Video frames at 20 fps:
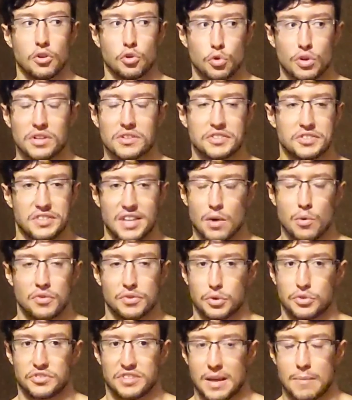You can stay
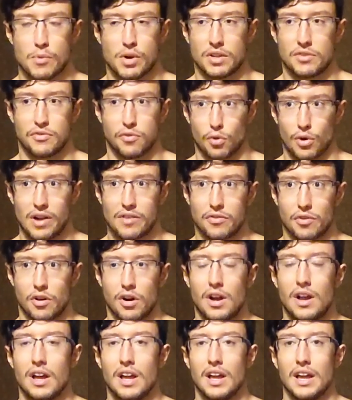with the same weight
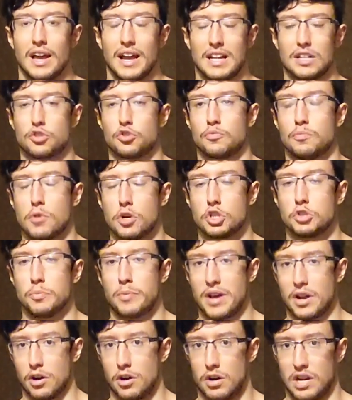forever. It's
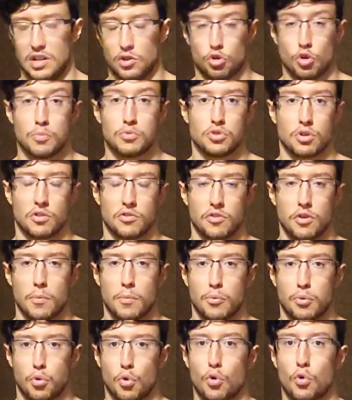much better in terms of
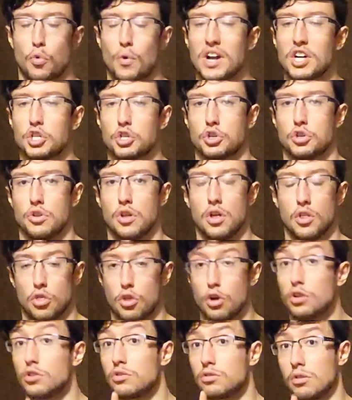progression,
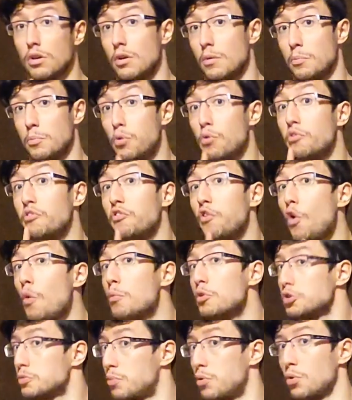not
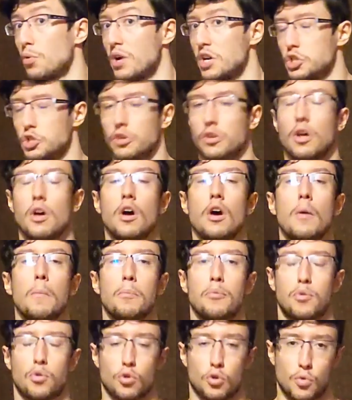performance progression,
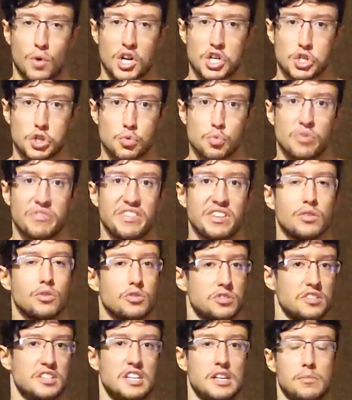progression within
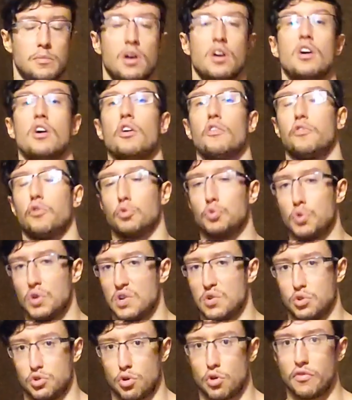the scheme. For
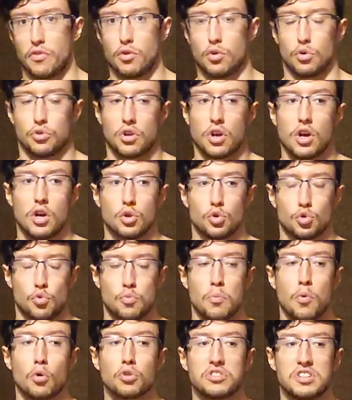nucleus overload,
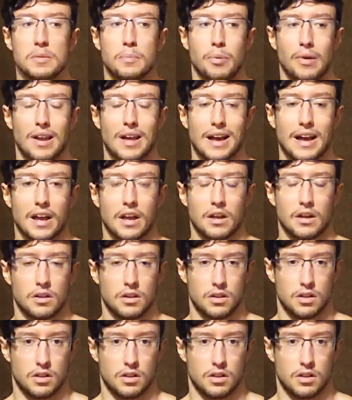to multiply